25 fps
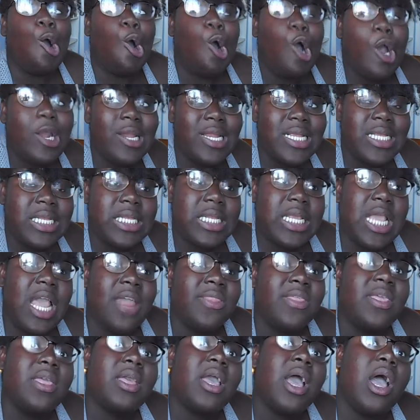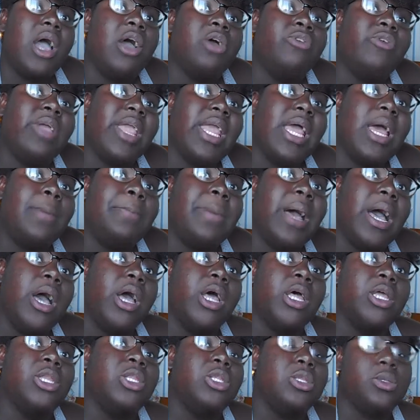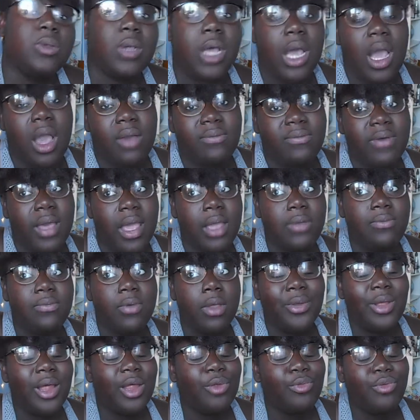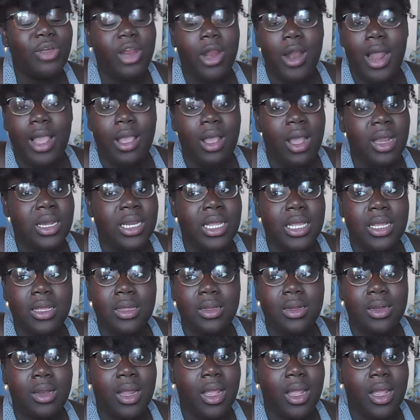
Honestly, I think I'll rate it about a 2 out of 5 because I really like honey.